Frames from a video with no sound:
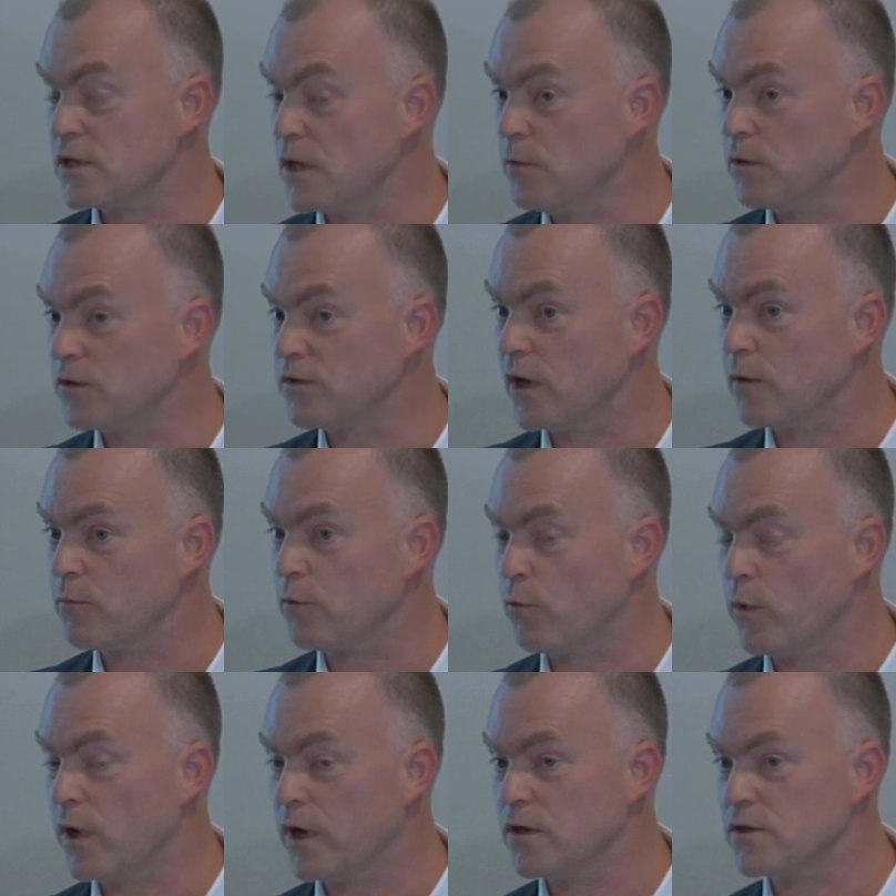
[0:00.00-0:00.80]
schema
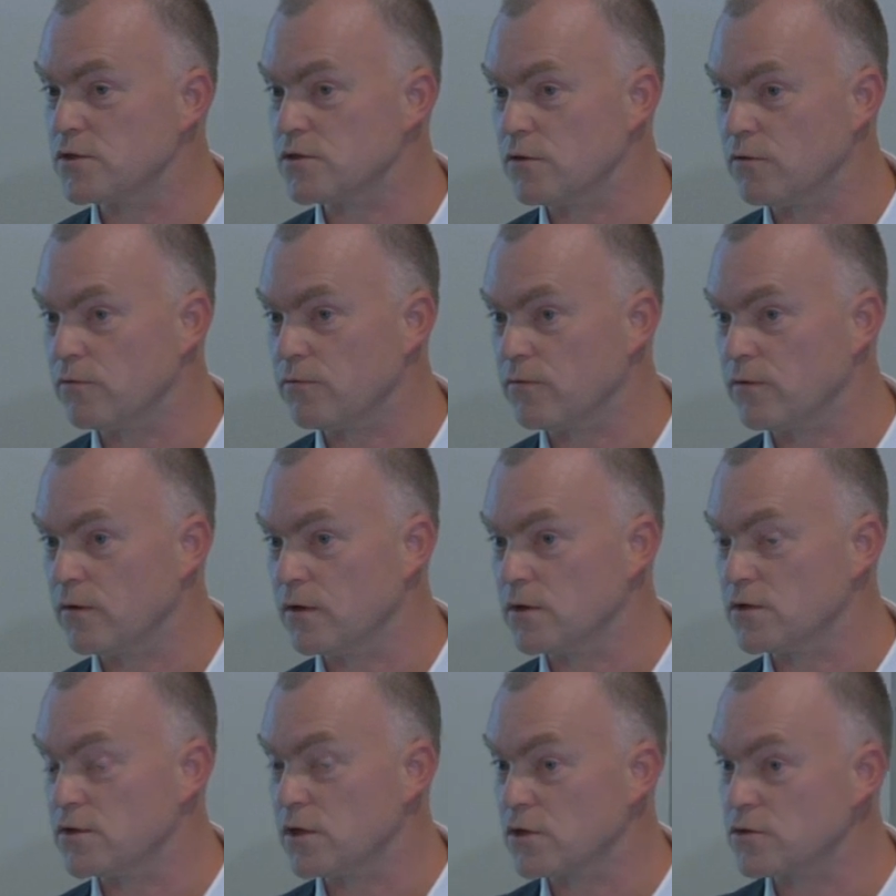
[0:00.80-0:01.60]
type awareness of
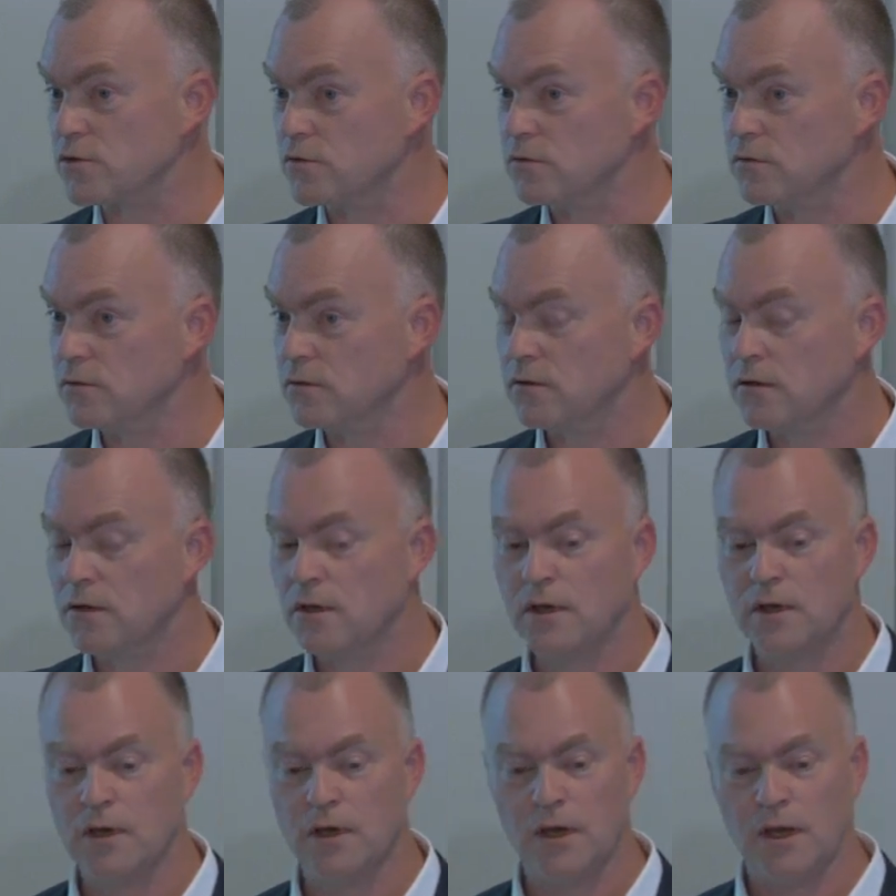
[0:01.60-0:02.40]
Saxon
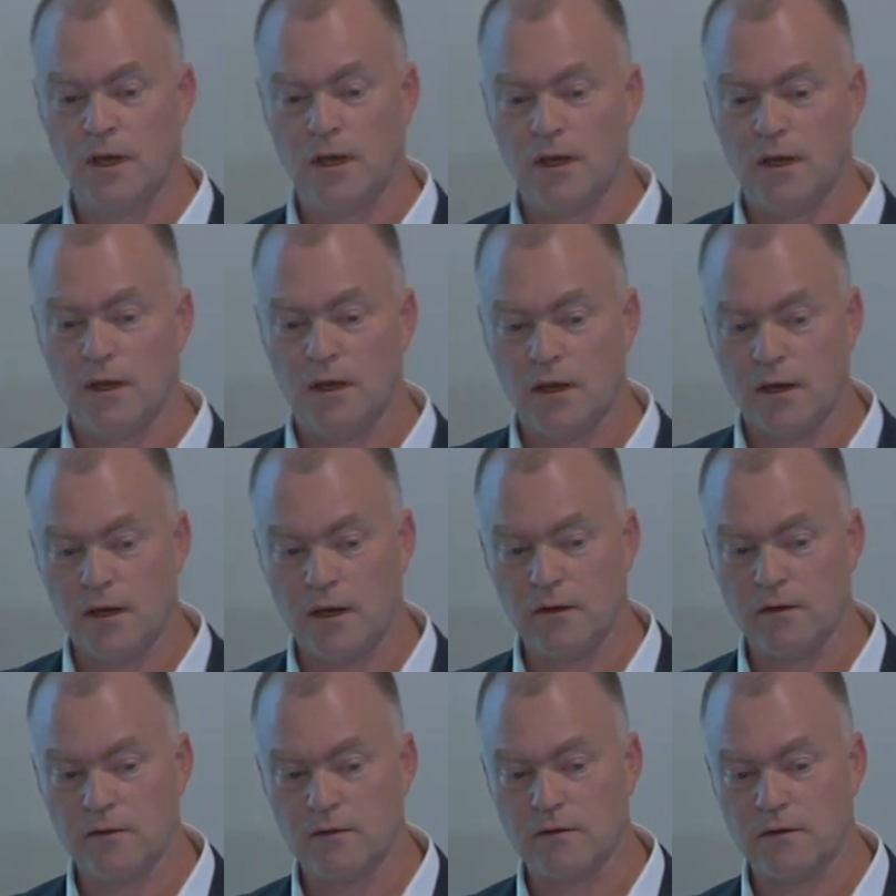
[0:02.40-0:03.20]

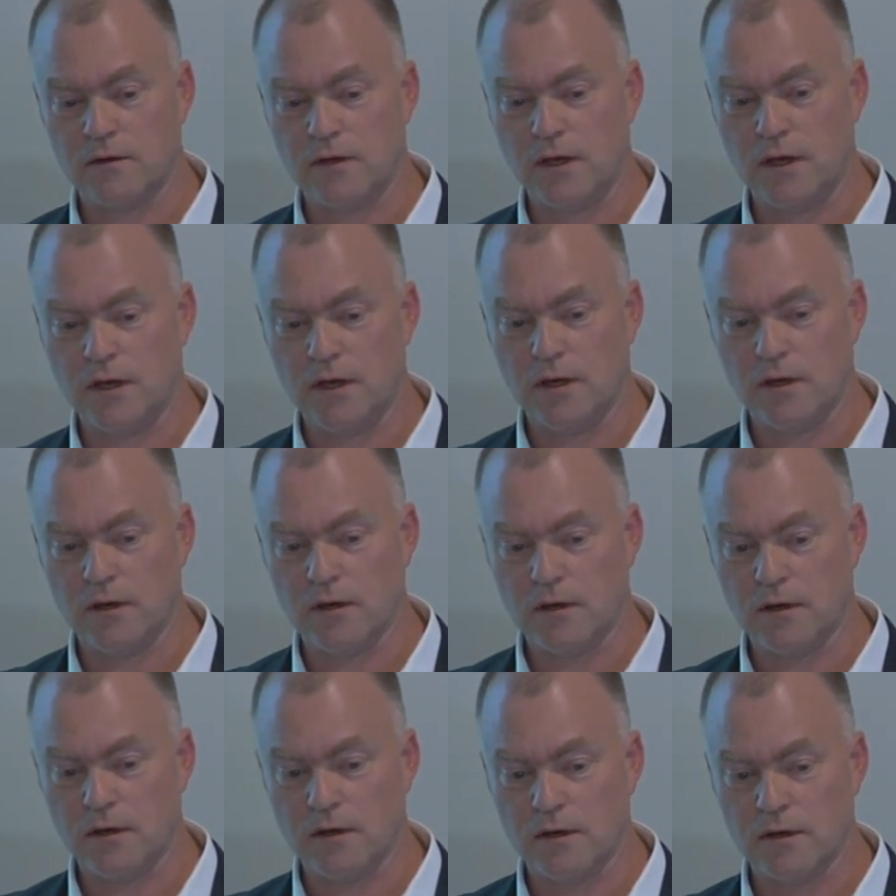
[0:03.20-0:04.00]
and
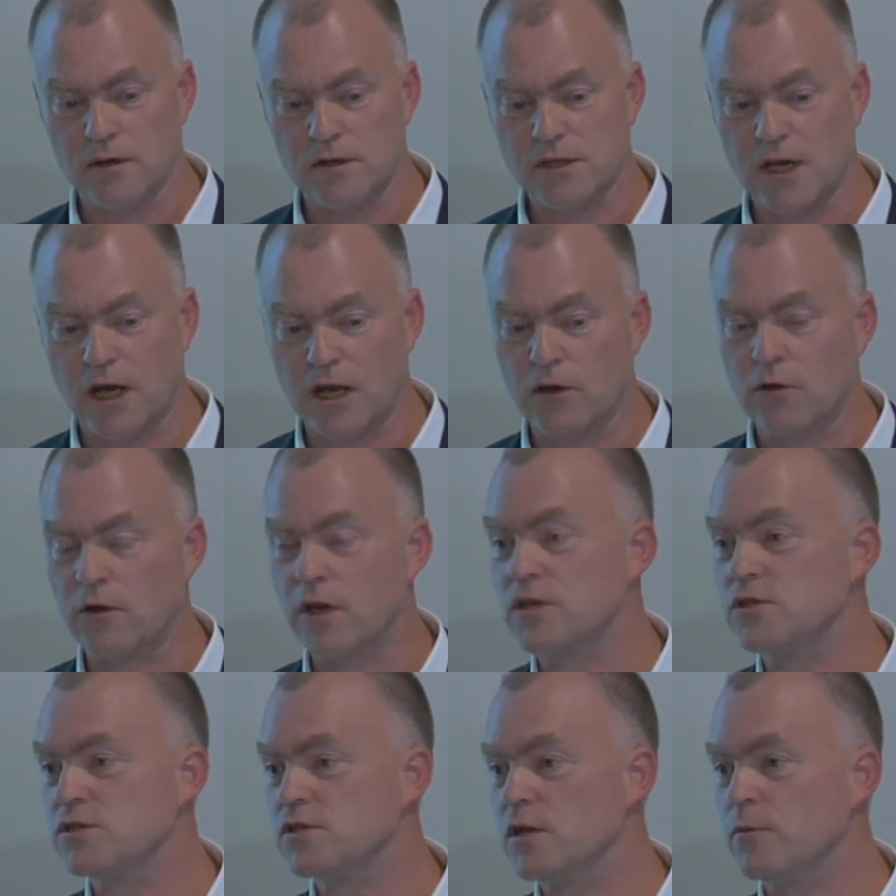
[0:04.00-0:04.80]
the Scala
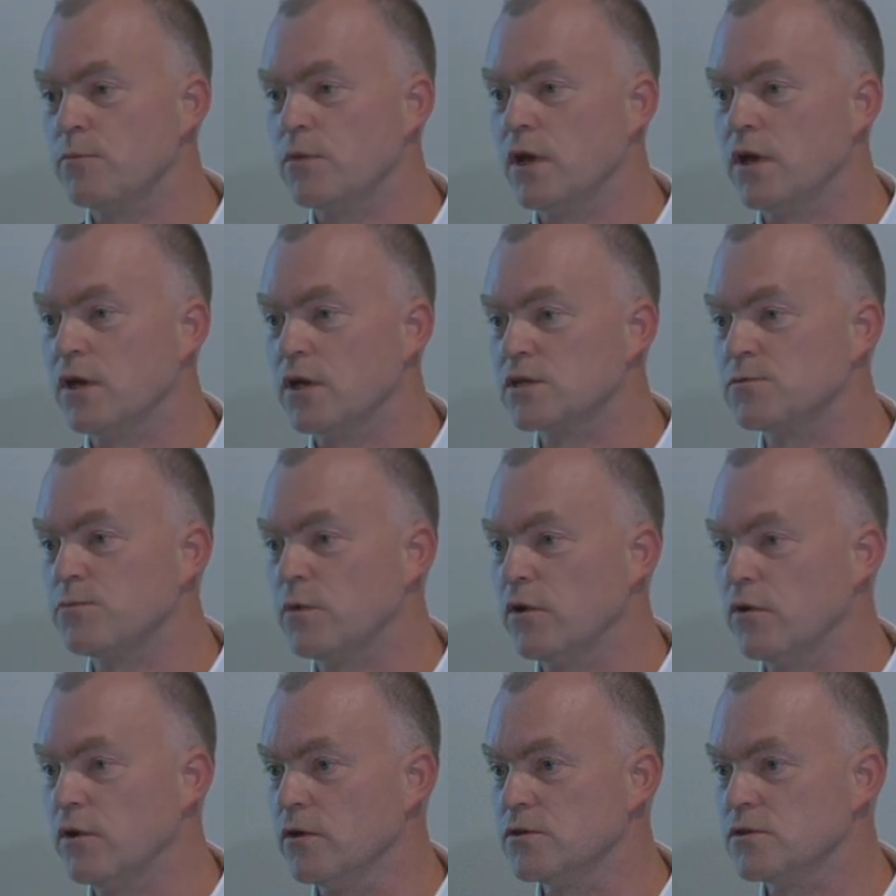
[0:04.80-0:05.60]
Collections API
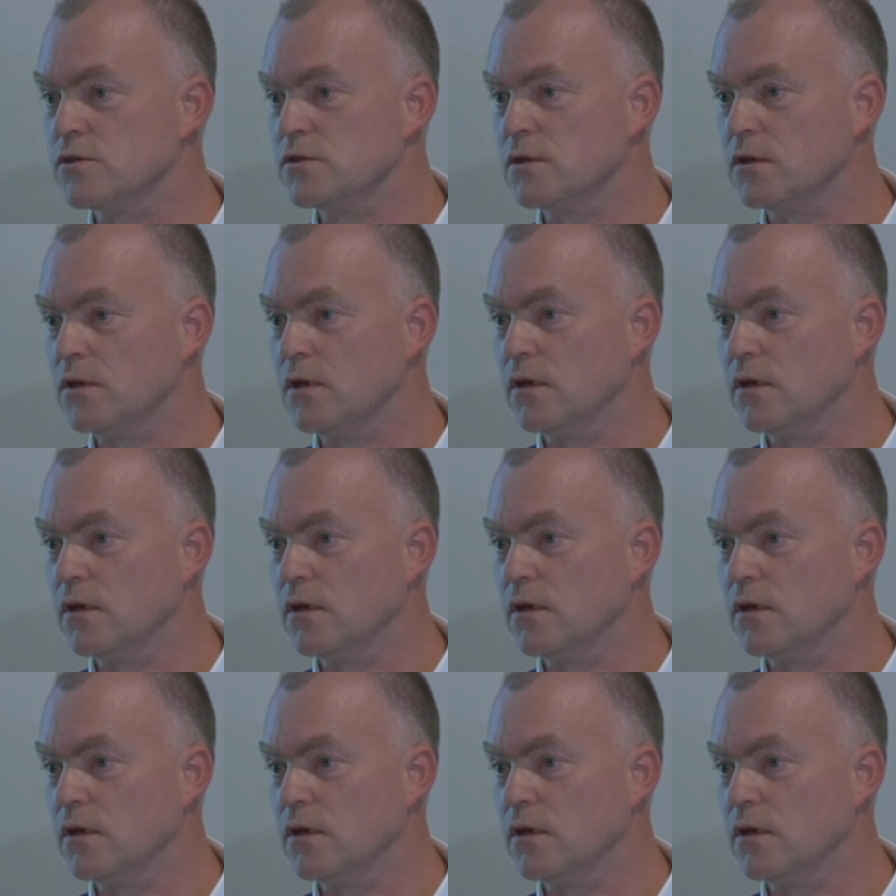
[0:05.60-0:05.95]
experience.